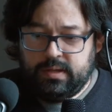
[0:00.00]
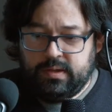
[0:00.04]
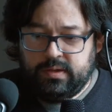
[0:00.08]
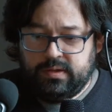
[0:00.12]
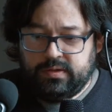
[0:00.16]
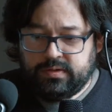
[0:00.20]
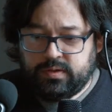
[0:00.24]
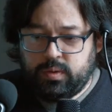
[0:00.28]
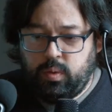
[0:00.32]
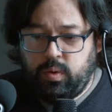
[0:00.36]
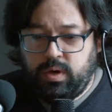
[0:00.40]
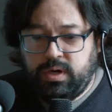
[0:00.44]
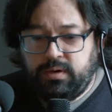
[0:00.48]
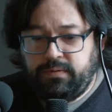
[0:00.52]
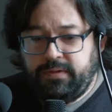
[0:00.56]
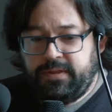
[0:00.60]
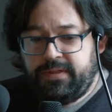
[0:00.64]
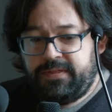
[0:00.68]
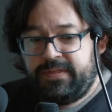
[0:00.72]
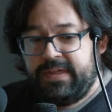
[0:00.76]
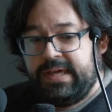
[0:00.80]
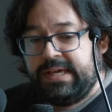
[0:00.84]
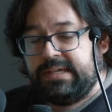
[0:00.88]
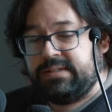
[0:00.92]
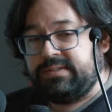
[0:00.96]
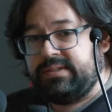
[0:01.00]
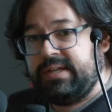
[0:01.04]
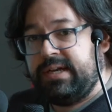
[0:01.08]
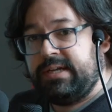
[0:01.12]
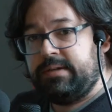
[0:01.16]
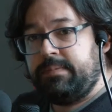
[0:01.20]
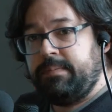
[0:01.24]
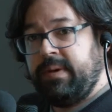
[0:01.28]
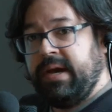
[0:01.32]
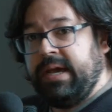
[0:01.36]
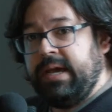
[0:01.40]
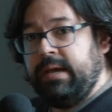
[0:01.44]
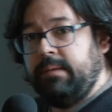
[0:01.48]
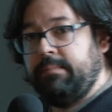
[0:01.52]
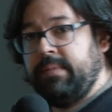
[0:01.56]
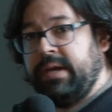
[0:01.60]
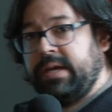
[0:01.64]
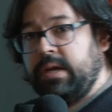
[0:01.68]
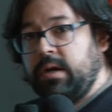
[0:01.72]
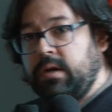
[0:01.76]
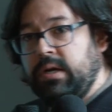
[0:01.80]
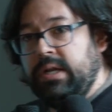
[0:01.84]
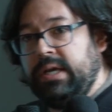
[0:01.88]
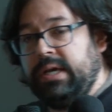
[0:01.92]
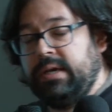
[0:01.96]
So one of the things that my
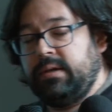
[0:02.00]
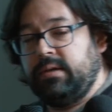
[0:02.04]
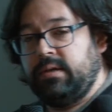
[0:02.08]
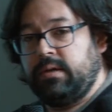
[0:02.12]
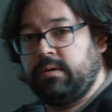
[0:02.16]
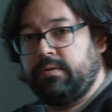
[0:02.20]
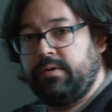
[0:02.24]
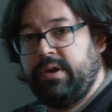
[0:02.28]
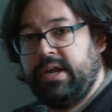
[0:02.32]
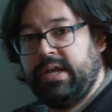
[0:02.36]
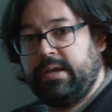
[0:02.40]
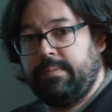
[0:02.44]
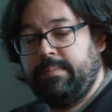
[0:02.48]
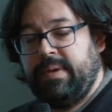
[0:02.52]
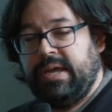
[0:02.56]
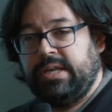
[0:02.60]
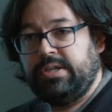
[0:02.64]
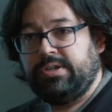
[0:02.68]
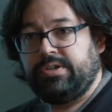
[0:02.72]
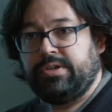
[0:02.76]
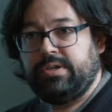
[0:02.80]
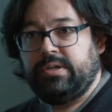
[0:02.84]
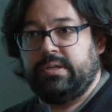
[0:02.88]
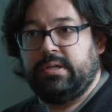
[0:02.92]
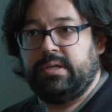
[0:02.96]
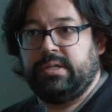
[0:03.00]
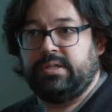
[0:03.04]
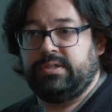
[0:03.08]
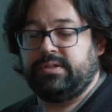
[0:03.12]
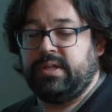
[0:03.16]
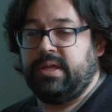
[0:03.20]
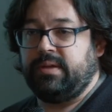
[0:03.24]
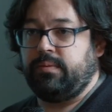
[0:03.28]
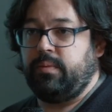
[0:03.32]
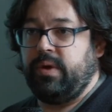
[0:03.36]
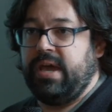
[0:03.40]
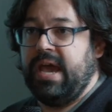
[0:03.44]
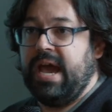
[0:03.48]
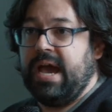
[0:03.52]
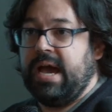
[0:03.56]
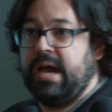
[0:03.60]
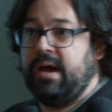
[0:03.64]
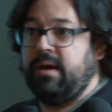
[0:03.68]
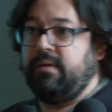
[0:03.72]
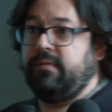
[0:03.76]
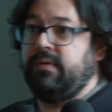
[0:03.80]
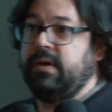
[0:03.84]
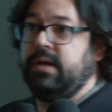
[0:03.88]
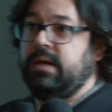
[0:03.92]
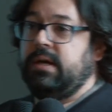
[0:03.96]
colleague Greg mentioned is that we
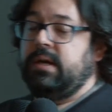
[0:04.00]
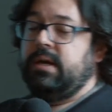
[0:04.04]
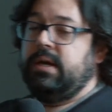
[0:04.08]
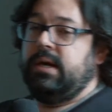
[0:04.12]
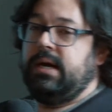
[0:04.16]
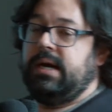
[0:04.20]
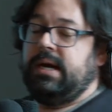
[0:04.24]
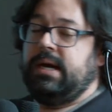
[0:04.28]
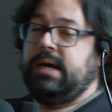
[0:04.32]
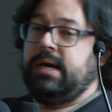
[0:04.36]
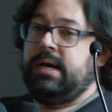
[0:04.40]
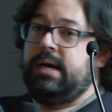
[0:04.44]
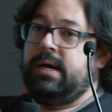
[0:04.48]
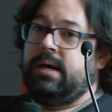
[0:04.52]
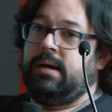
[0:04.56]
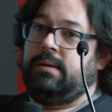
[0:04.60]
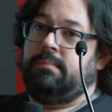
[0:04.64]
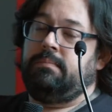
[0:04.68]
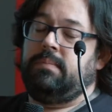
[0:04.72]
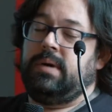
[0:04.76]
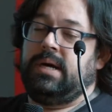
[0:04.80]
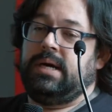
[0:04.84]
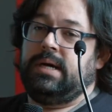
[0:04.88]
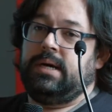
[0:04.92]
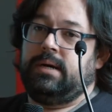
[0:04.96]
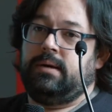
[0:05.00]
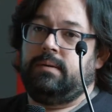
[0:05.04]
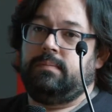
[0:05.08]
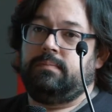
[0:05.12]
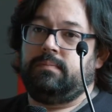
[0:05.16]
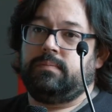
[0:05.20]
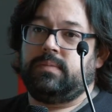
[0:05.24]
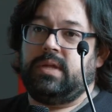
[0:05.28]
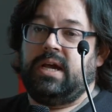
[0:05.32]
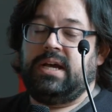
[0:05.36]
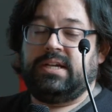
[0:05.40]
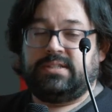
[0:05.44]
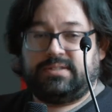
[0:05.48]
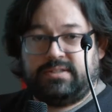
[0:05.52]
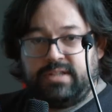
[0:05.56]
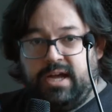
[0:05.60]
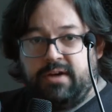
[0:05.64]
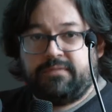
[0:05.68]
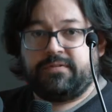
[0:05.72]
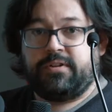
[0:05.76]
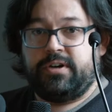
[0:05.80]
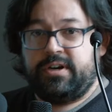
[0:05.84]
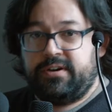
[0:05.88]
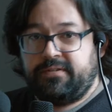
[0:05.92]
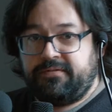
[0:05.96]
have,
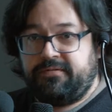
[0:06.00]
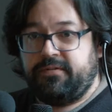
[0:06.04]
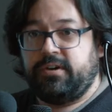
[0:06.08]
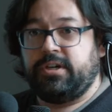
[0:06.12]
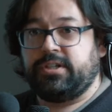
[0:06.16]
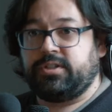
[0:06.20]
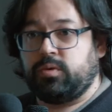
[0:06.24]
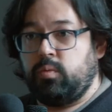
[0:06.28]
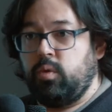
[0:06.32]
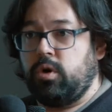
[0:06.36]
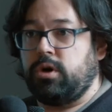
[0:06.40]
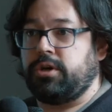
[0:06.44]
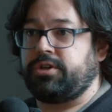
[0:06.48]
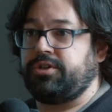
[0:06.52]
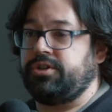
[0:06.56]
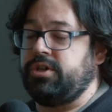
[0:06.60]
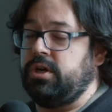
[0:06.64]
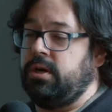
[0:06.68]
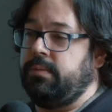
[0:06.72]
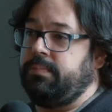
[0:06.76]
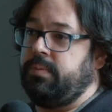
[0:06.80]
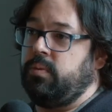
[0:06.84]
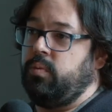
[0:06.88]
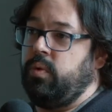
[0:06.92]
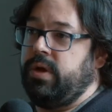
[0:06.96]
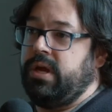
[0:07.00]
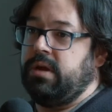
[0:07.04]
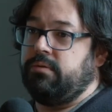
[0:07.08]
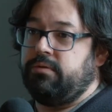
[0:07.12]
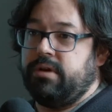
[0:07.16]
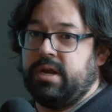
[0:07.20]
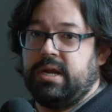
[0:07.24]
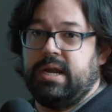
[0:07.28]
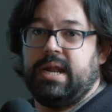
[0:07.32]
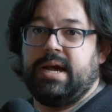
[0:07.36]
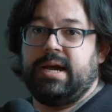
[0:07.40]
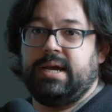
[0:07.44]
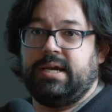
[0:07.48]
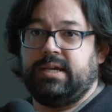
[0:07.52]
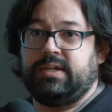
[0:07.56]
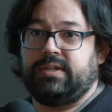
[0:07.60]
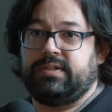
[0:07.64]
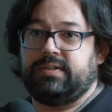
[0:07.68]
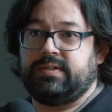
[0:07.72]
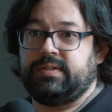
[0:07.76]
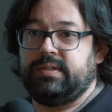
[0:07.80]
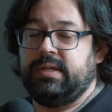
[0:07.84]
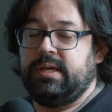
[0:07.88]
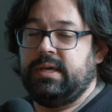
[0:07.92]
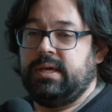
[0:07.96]
after our first workshop, we
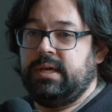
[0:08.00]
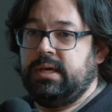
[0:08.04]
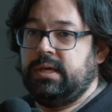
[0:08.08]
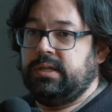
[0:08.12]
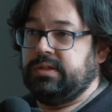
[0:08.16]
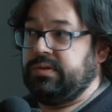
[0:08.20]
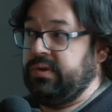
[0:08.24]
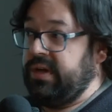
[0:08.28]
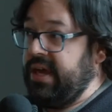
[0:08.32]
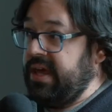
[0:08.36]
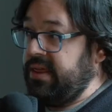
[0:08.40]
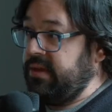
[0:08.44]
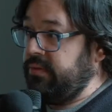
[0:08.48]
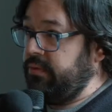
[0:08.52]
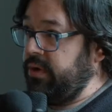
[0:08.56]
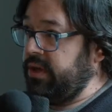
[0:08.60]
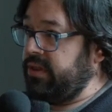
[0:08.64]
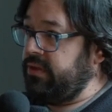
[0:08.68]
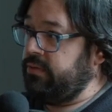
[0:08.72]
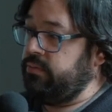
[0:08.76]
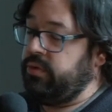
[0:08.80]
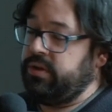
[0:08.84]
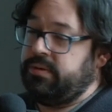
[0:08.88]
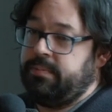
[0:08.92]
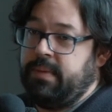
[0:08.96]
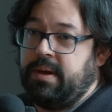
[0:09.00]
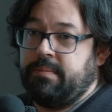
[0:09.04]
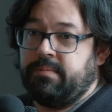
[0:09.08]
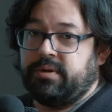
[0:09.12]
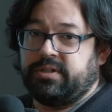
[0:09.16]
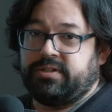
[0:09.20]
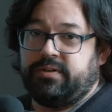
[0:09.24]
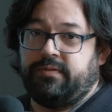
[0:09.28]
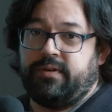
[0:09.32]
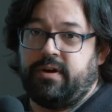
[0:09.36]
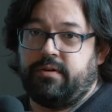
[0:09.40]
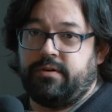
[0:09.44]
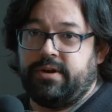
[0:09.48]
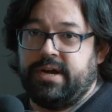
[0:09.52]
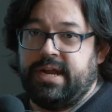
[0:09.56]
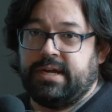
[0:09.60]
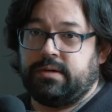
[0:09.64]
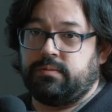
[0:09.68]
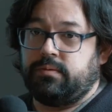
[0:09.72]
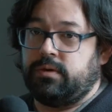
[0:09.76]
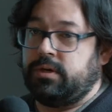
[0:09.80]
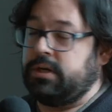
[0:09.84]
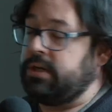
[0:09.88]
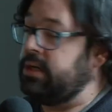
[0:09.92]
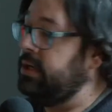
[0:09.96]
realized, together with members of our
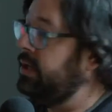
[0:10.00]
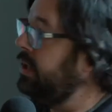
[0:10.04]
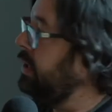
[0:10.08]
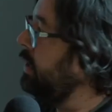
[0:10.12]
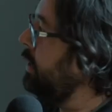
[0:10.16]
network,